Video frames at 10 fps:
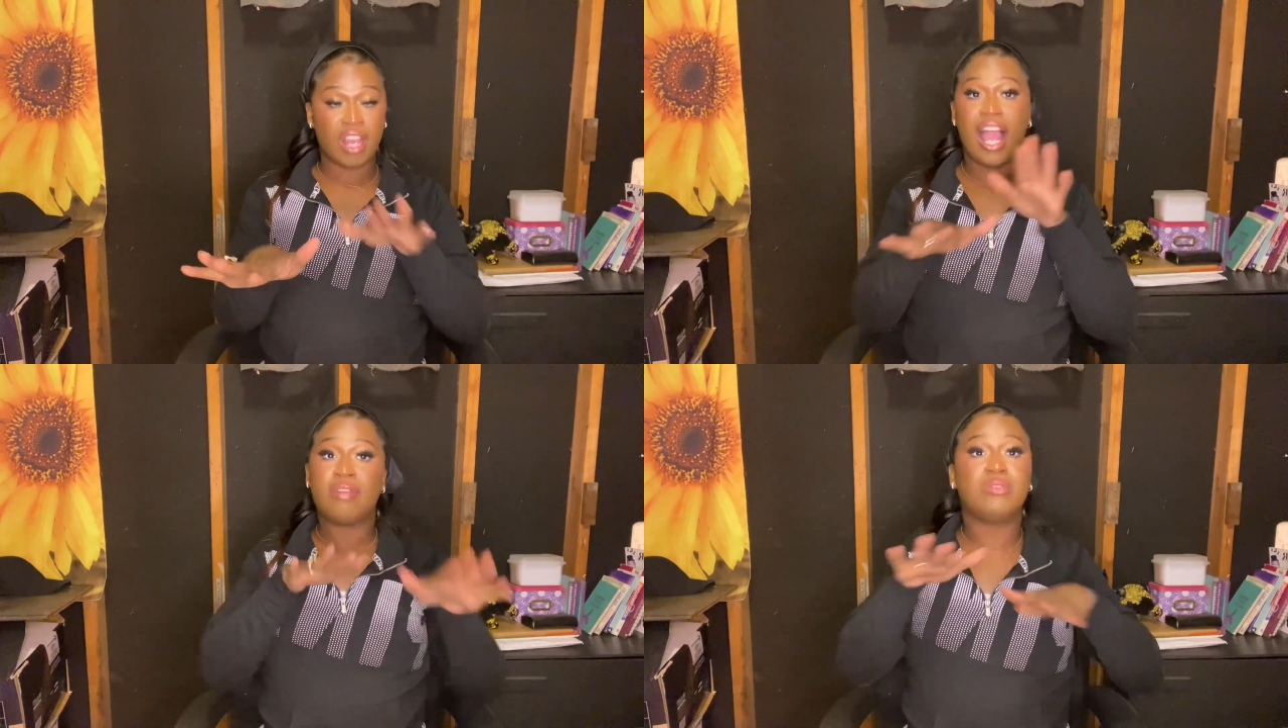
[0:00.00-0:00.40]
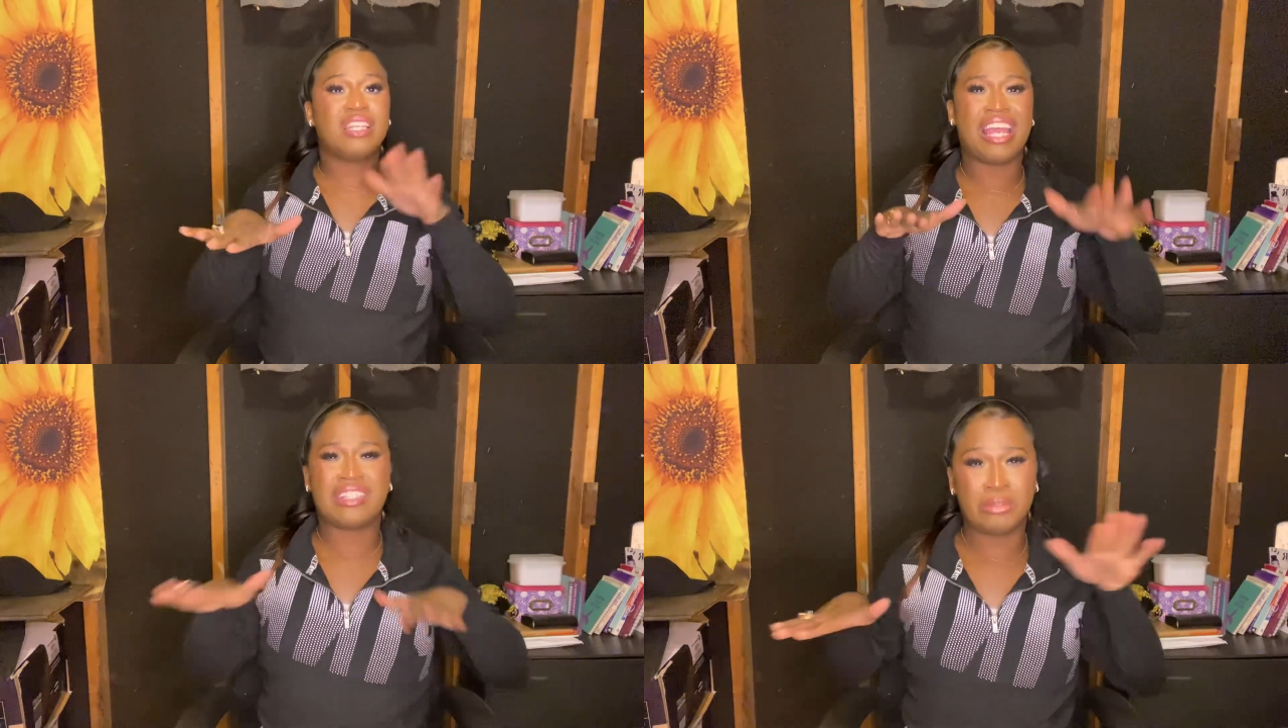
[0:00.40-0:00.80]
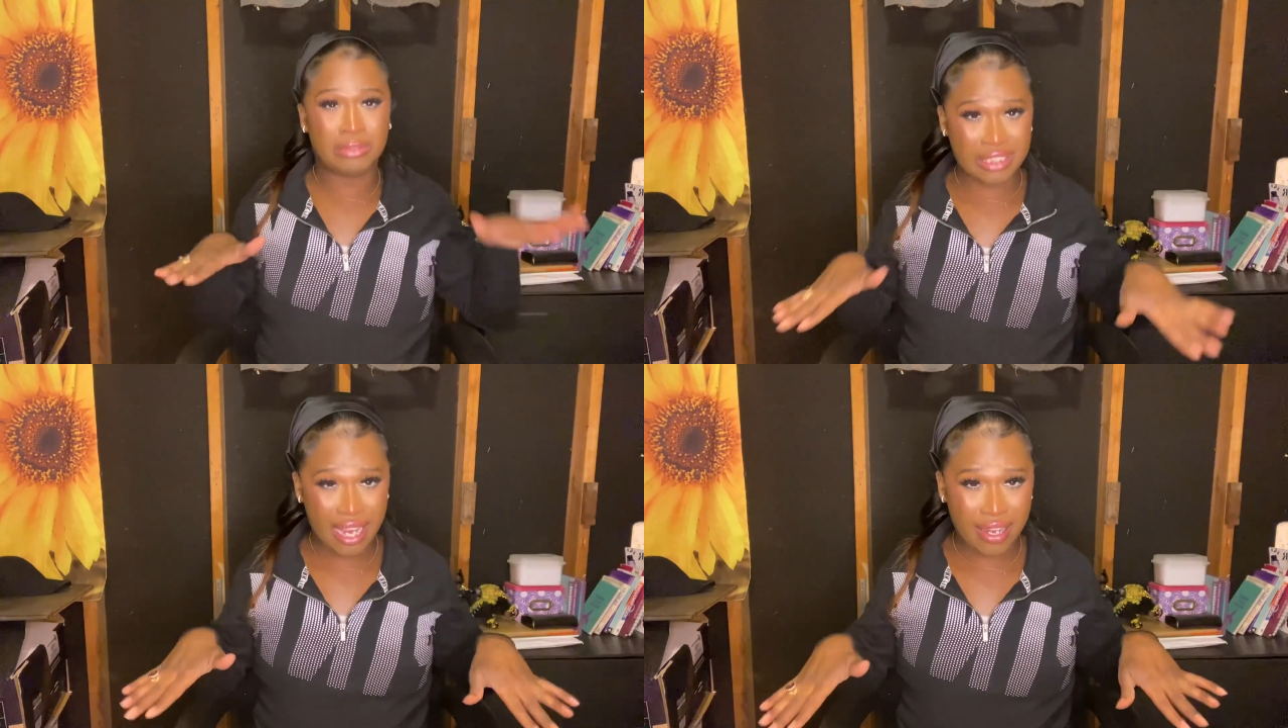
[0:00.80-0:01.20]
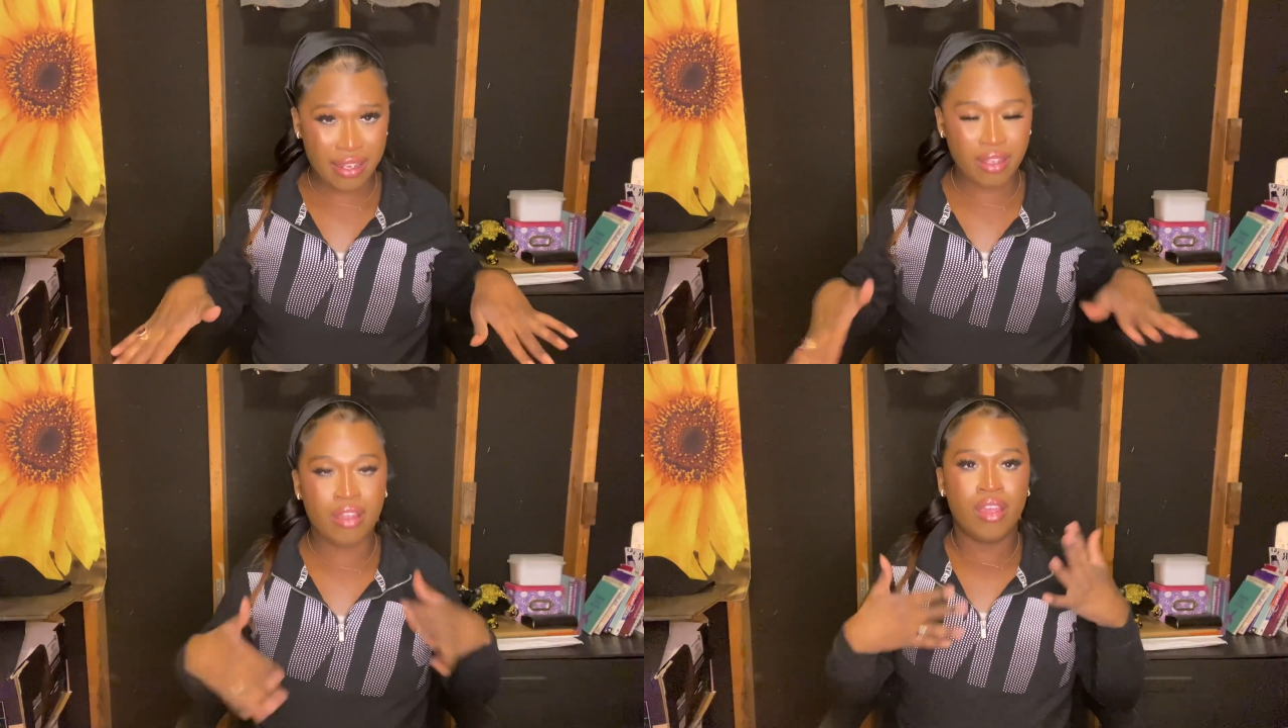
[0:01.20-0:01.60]
I would like to
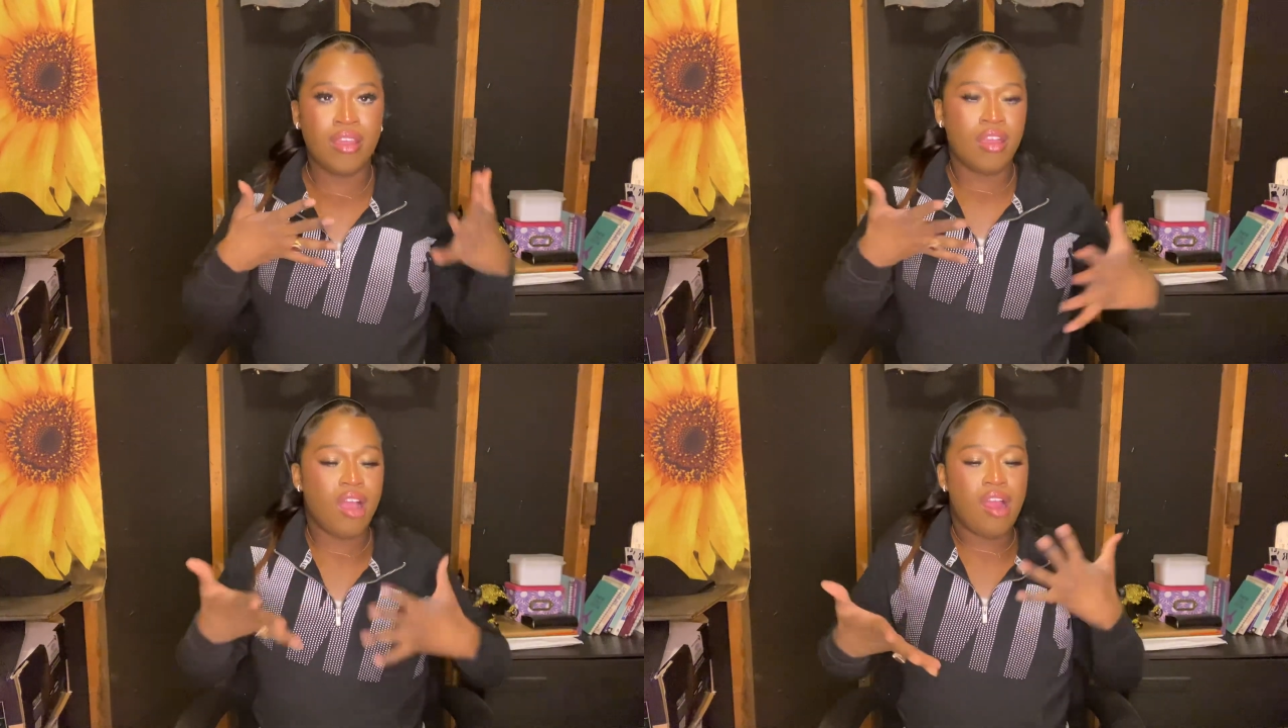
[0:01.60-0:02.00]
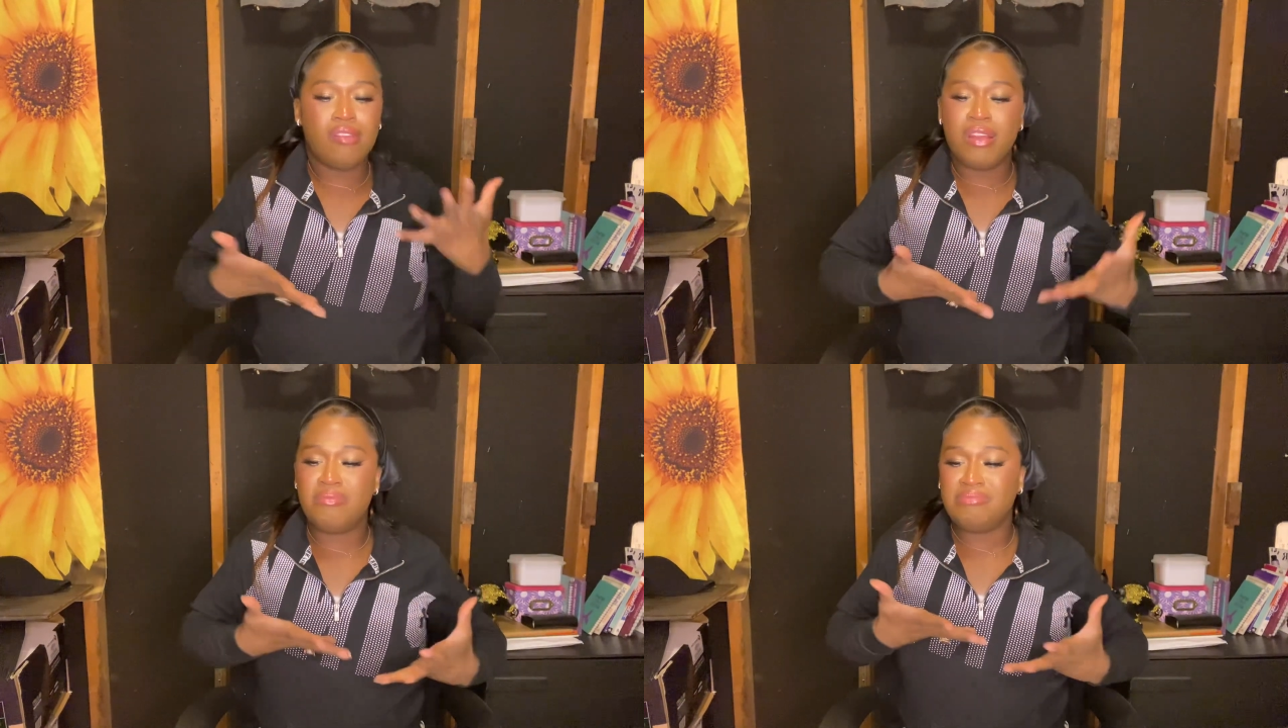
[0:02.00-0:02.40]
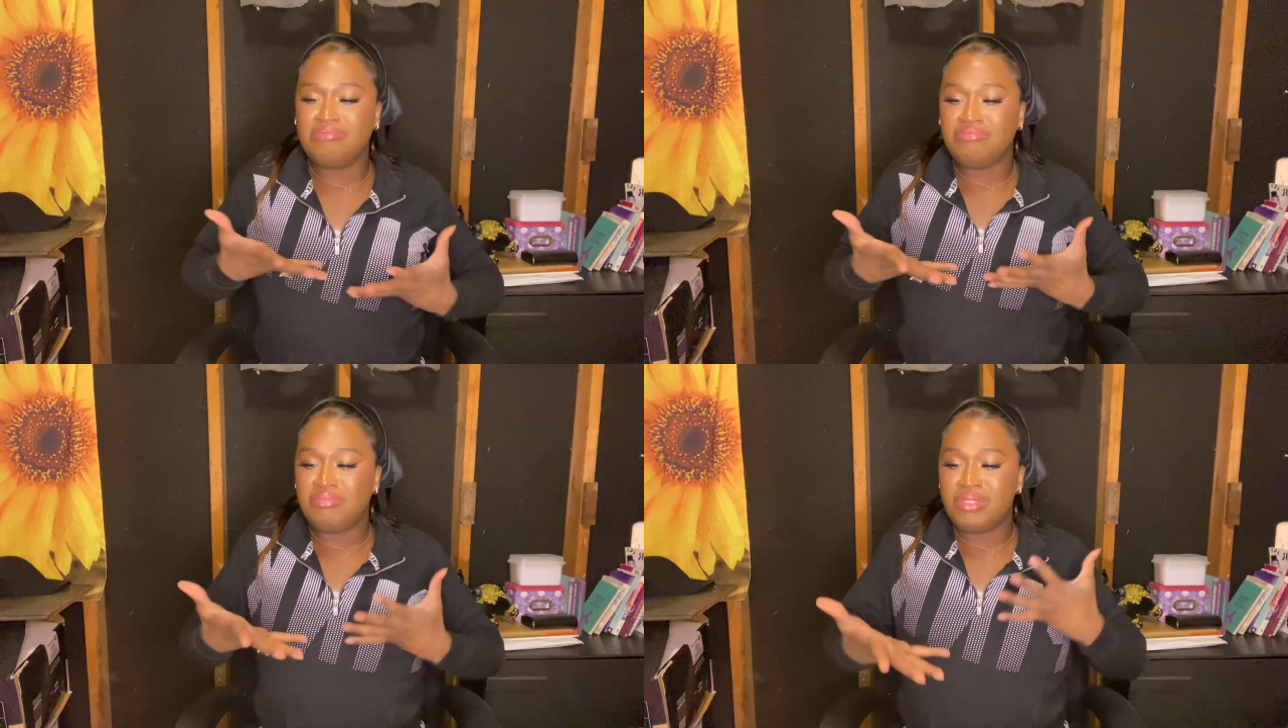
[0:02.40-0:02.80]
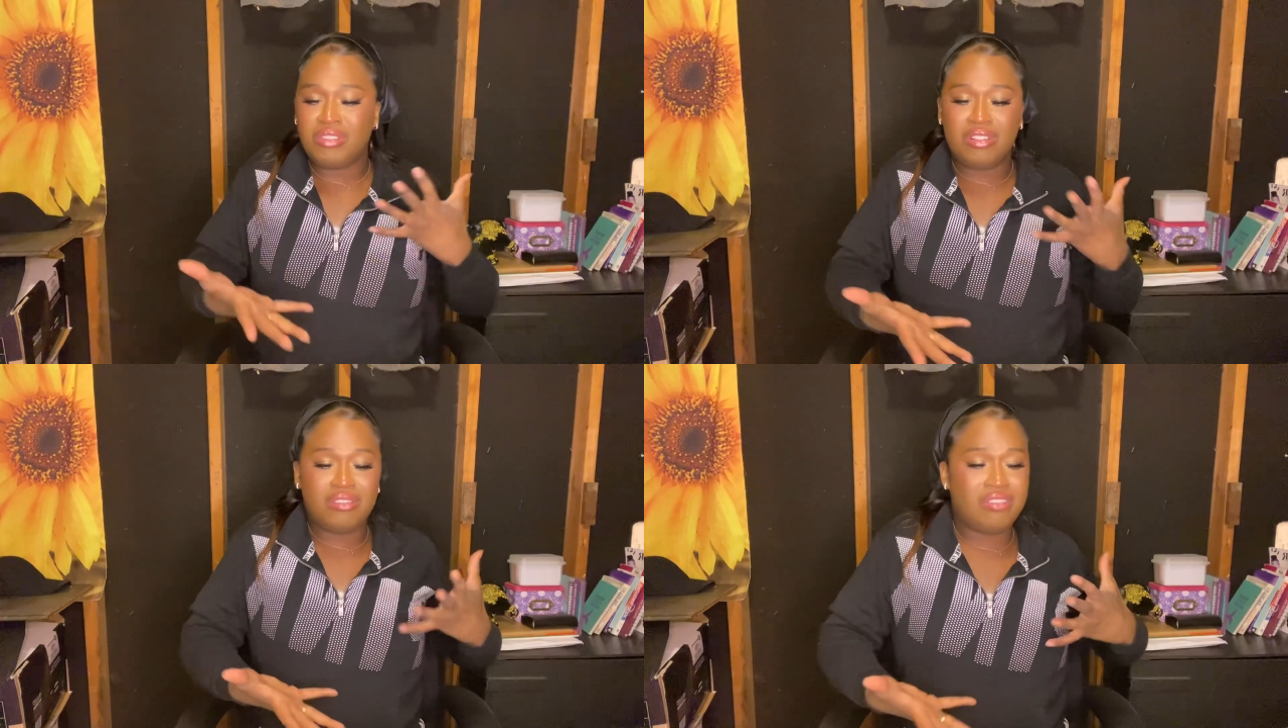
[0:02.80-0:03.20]
say, RM, you
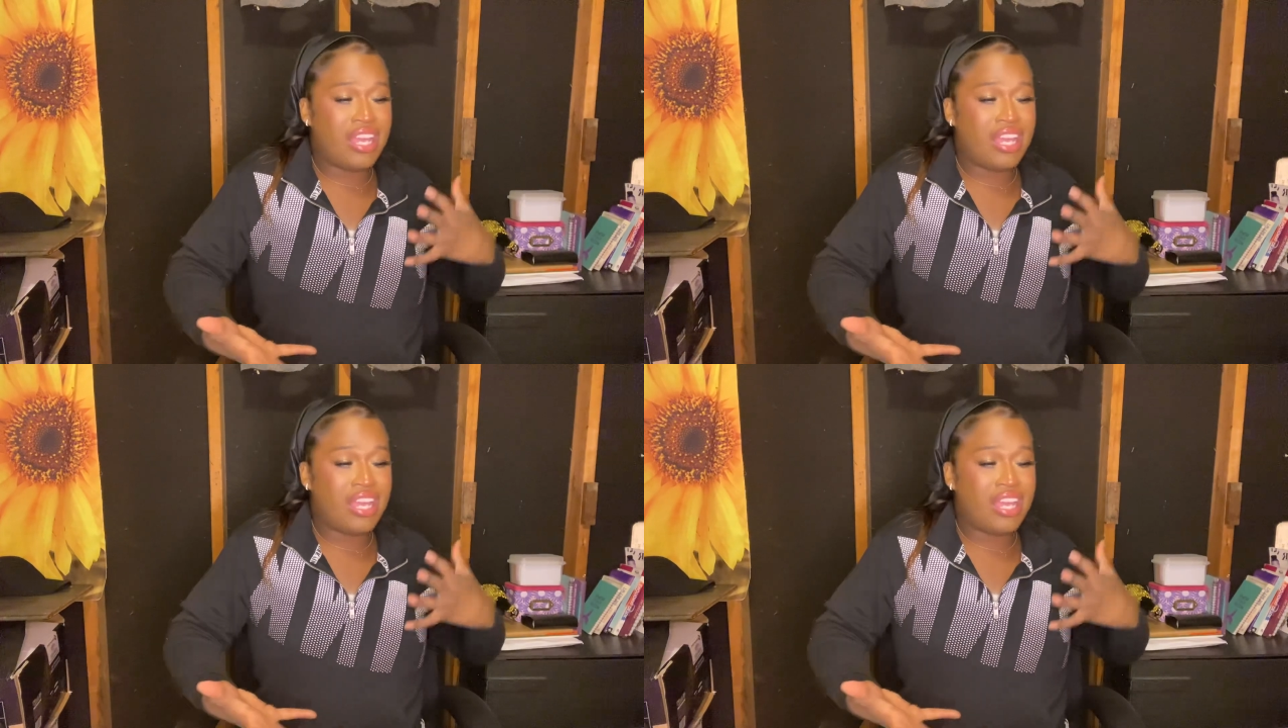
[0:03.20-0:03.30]
know,